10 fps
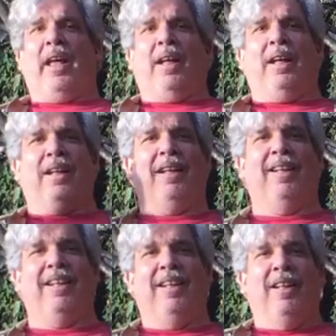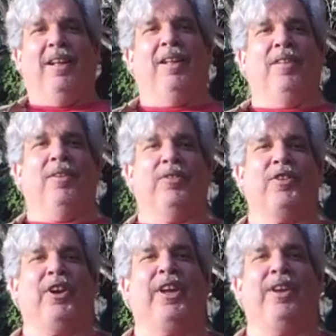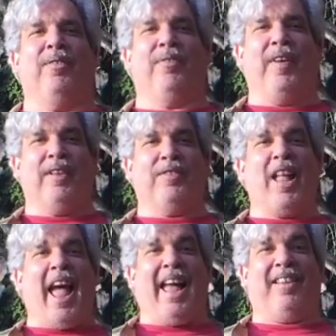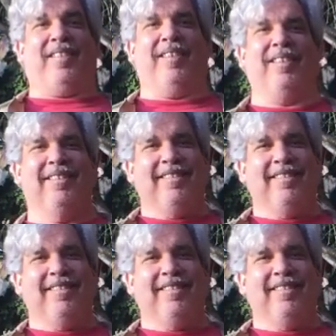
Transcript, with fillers: got a, a little circuit of uh, snacks.